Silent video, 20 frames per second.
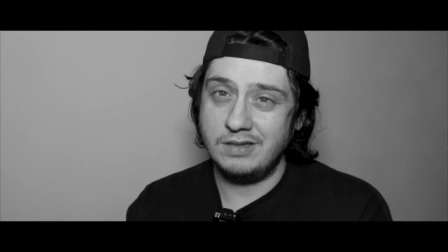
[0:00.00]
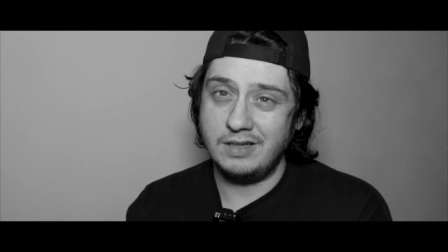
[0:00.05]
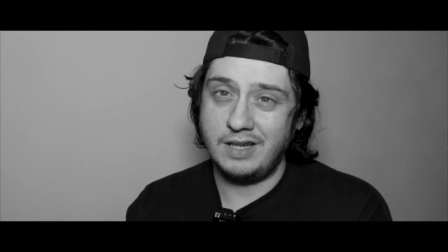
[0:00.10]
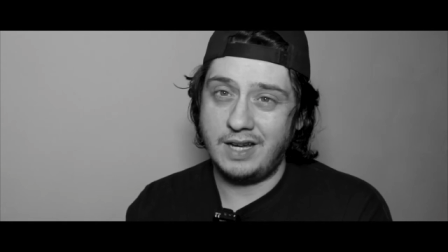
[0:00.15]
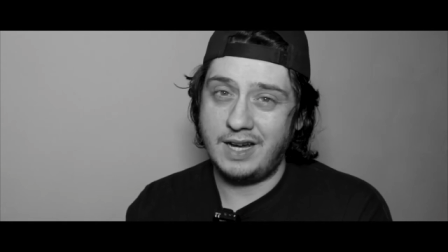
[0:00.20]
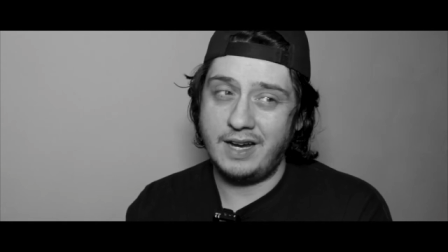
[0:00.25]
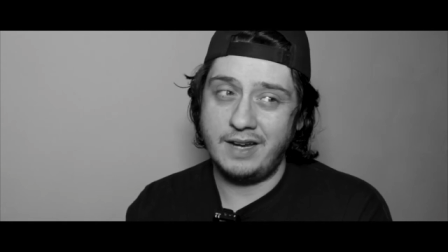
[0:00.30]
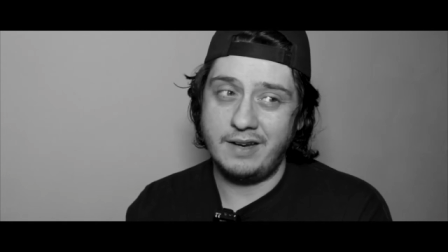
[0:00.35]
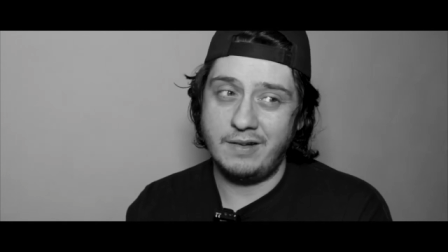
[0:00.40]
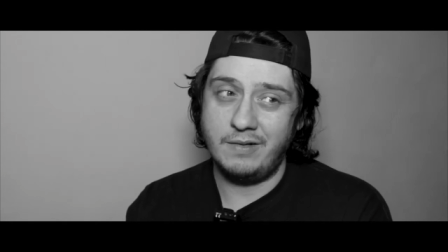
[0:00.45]

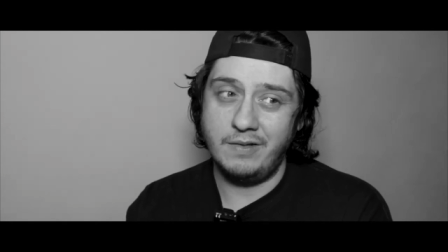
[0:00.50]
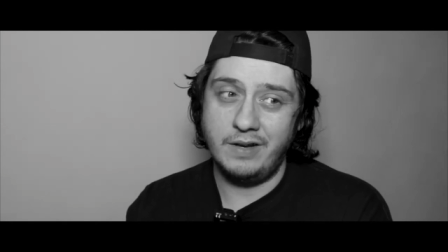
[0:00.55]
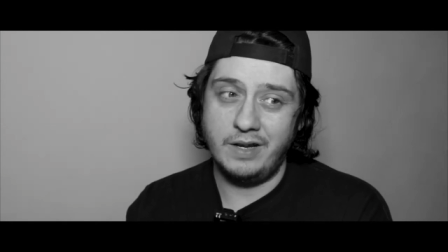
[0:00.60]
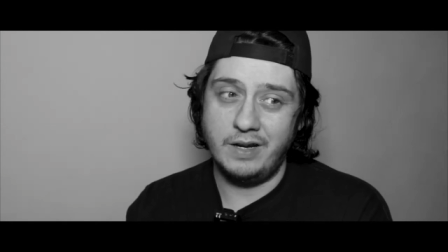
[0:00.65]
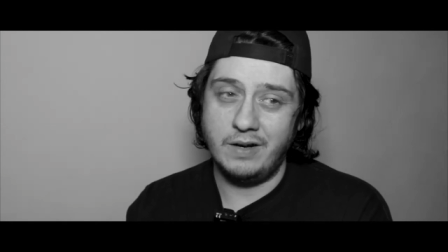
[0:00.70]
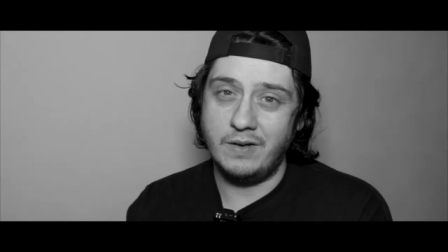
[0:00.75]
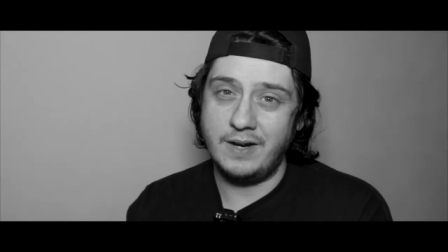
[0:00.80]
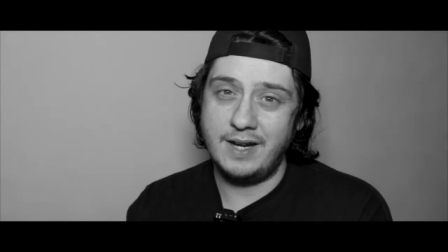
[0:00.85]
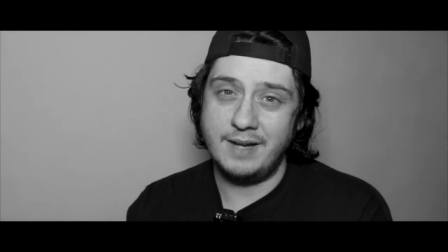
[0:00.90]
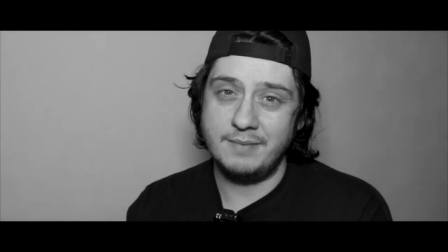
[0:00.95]
I don't
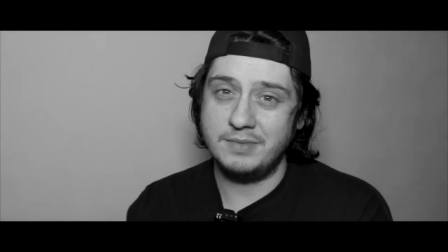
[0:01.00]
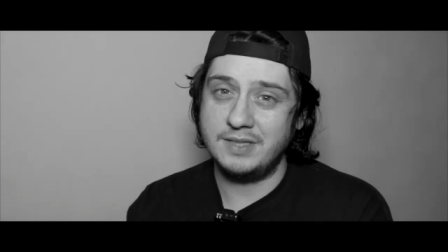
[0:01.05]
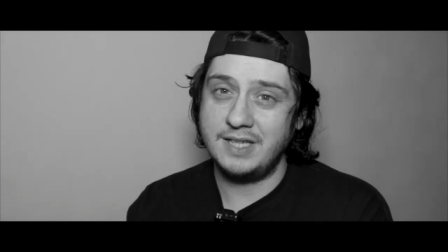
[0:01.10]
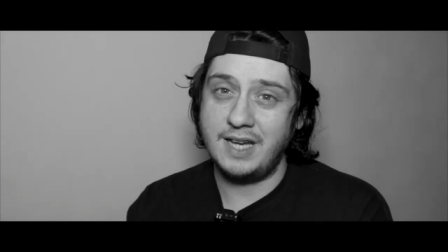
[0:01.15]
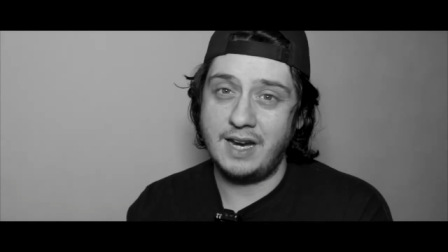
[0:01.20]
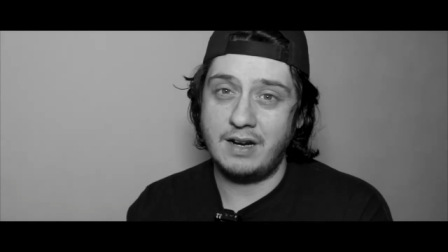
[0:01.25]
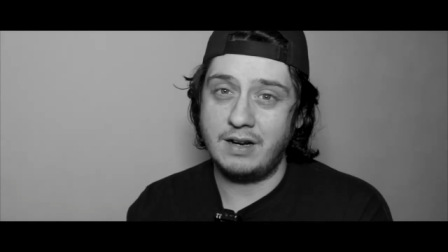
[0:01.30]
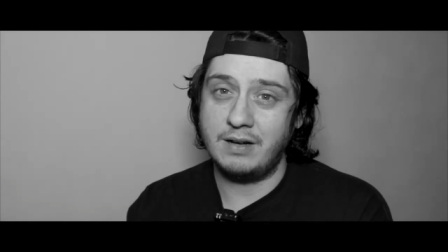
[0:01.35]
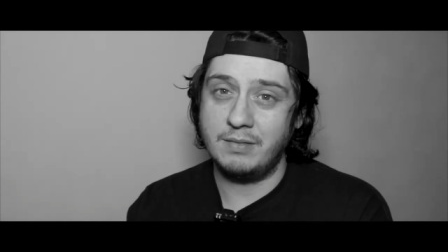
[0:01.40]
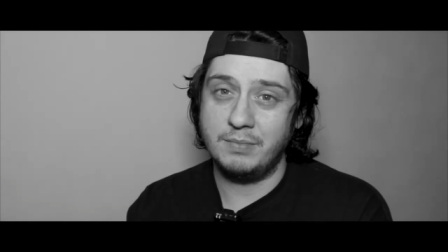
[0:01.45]
know. I'm
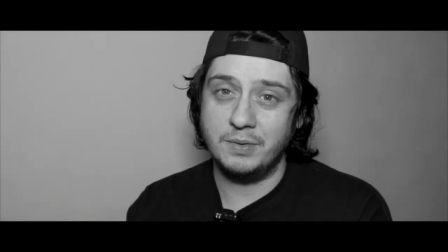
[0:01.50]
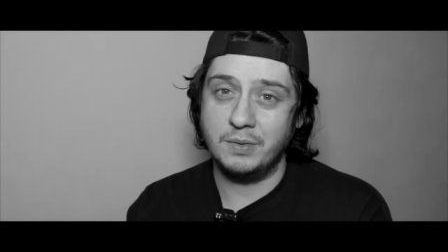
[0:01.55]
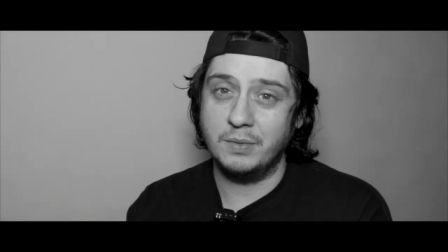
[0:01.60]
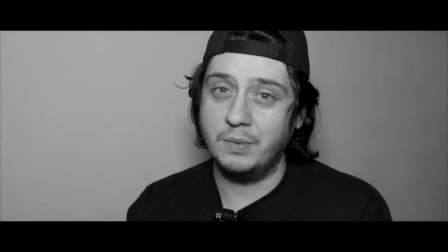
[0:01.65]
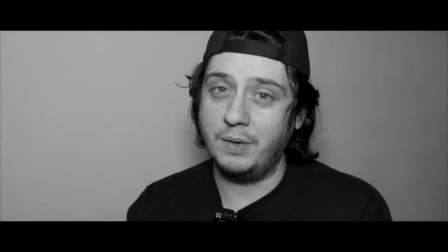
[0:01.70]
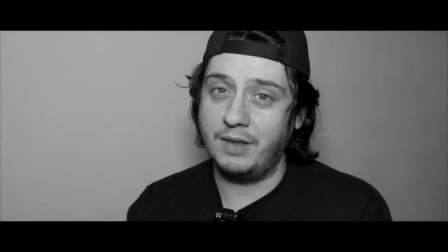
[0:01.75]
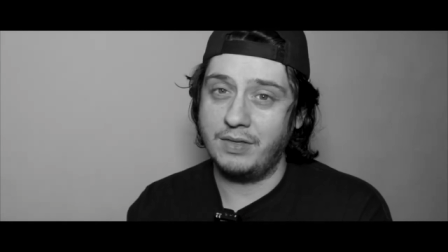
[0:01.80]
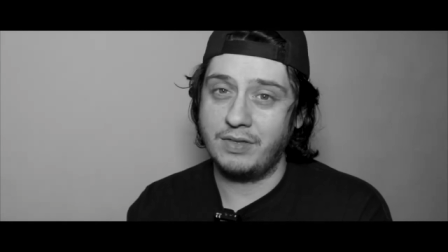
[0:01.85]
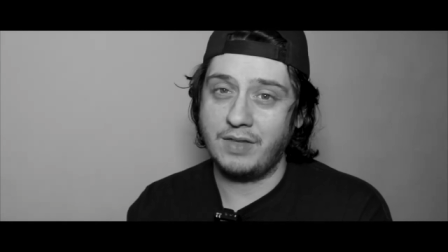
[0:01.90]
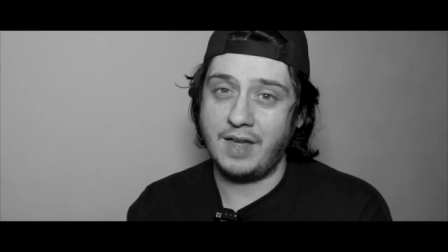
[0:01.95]
terrible
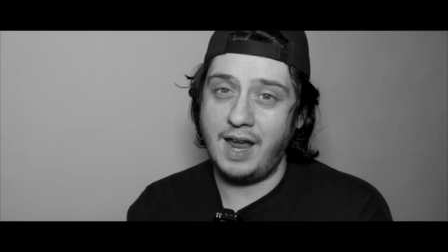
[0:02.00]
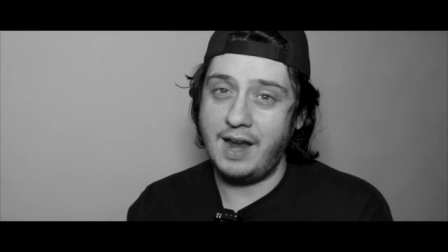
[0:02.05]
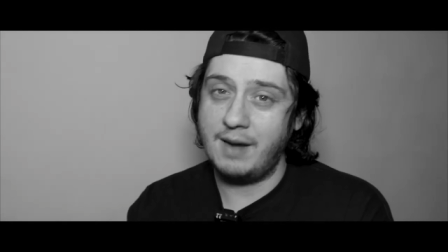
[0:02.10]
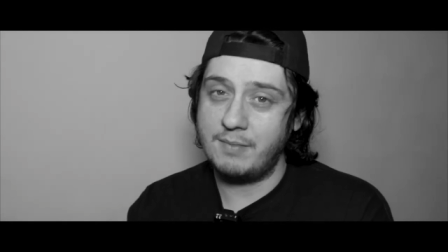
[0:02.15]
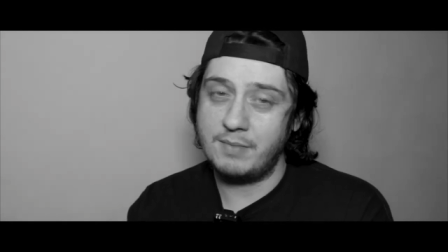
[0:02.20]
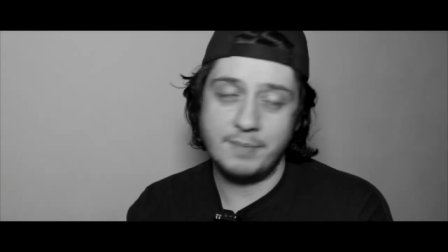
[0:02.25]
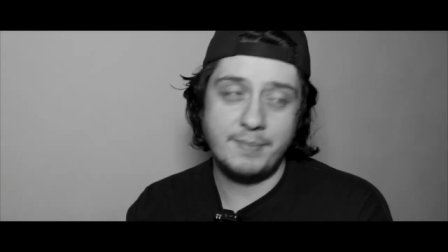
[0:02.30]
with camera